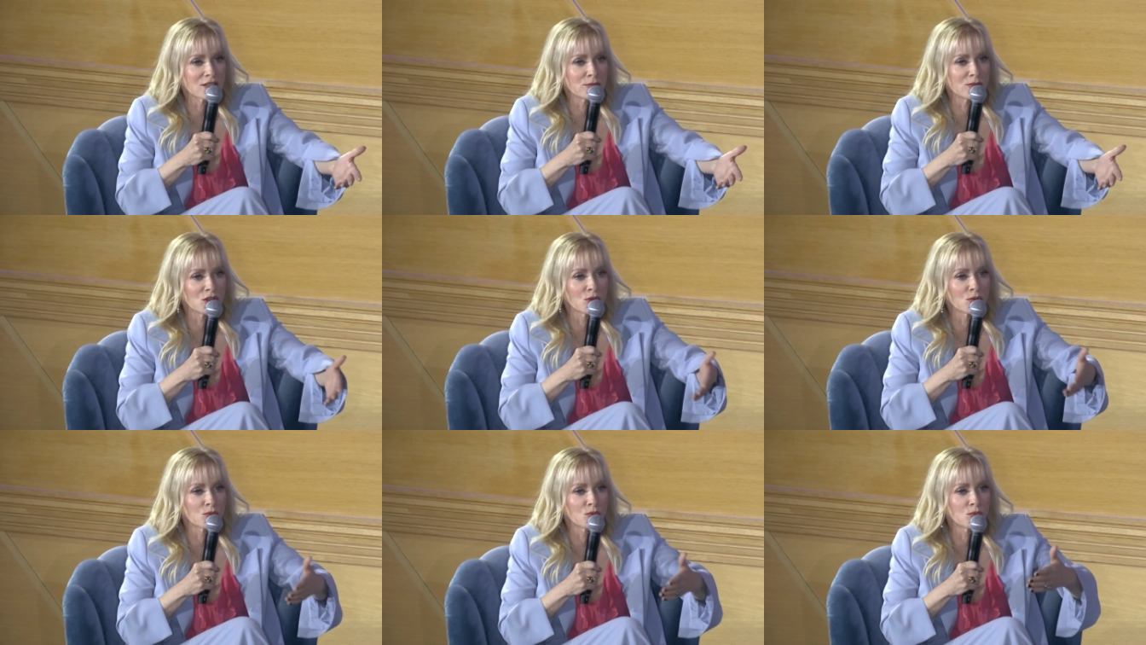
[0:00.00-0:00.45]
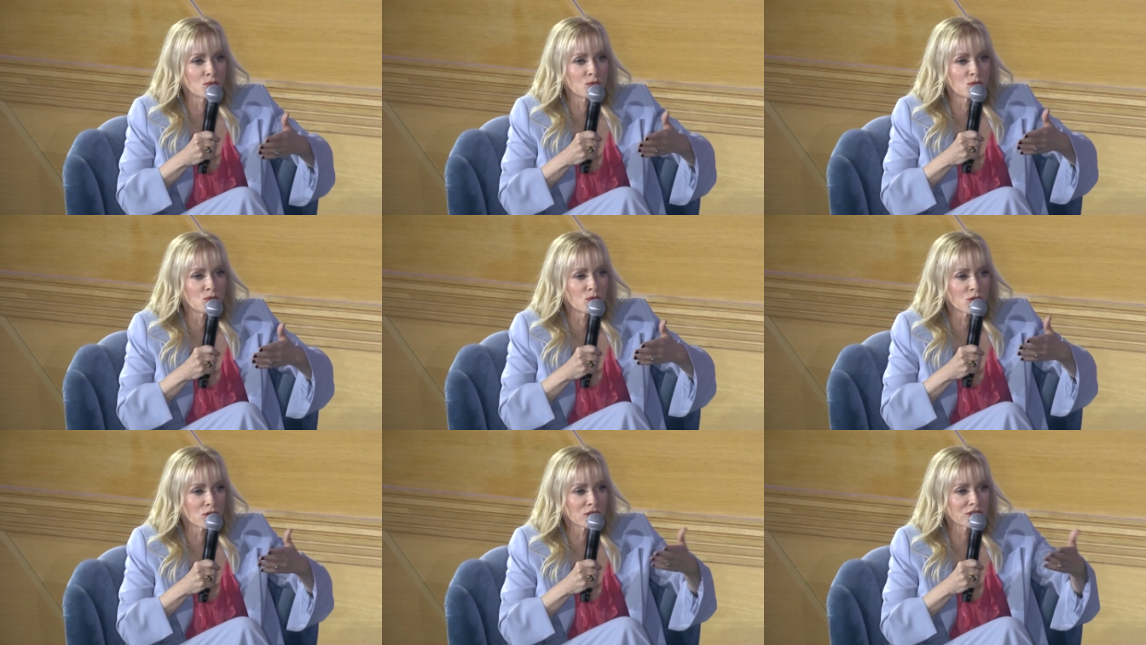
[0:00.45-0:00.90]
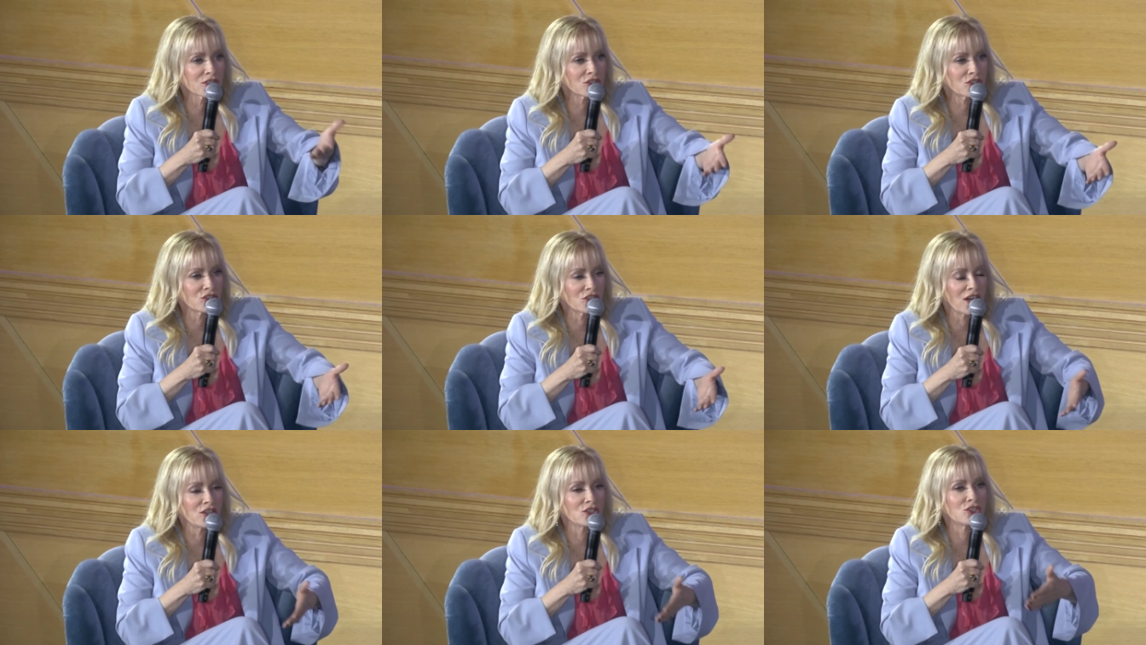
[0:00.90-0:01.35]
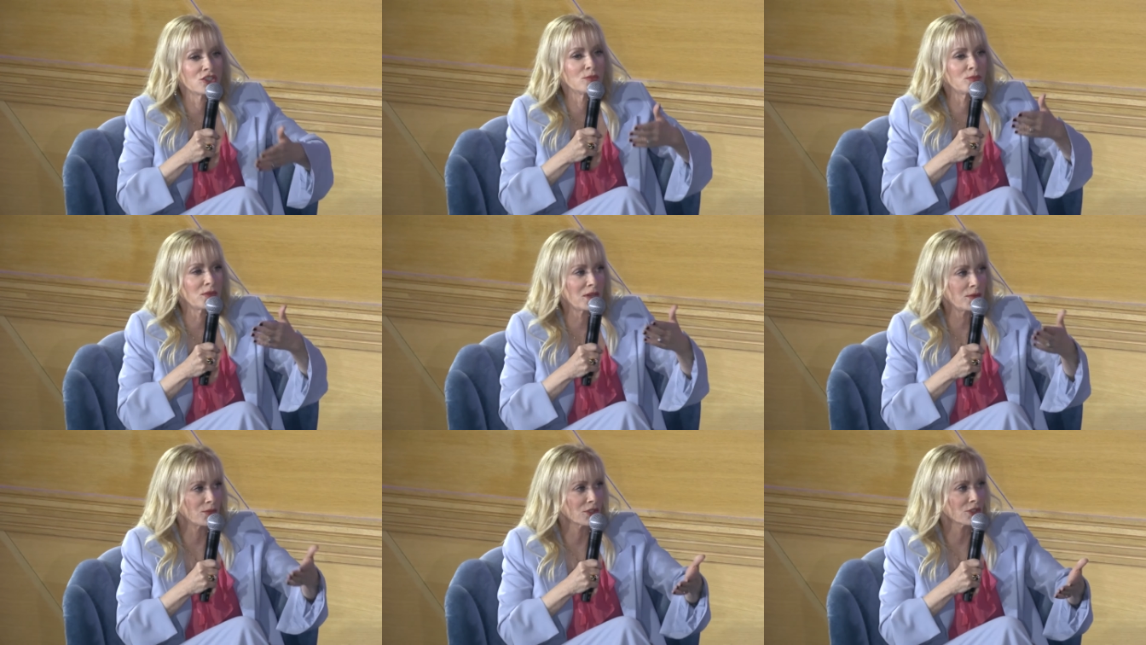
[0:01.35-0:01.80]
I mean, the world is changing,
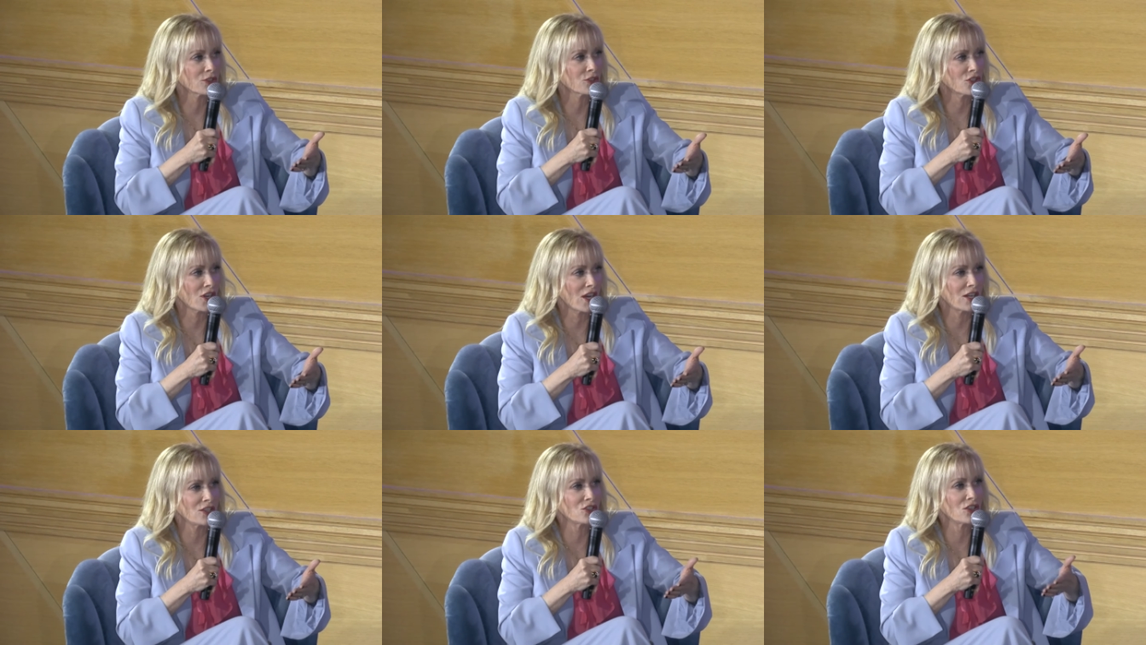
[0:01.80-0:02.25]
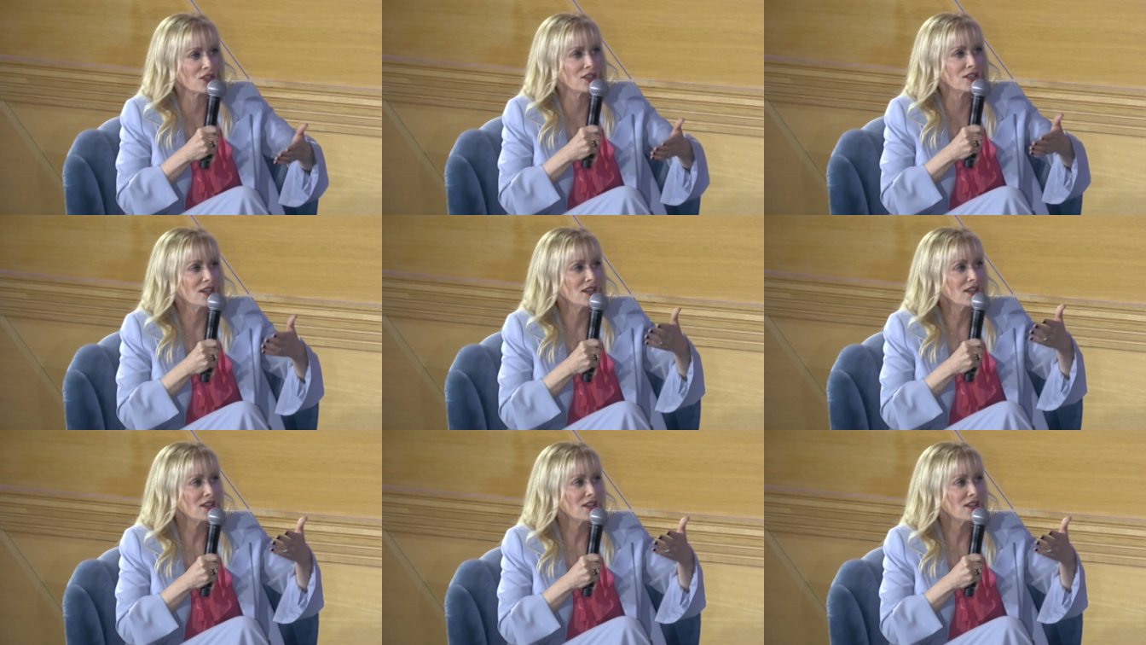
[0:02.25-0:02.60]
people are changing,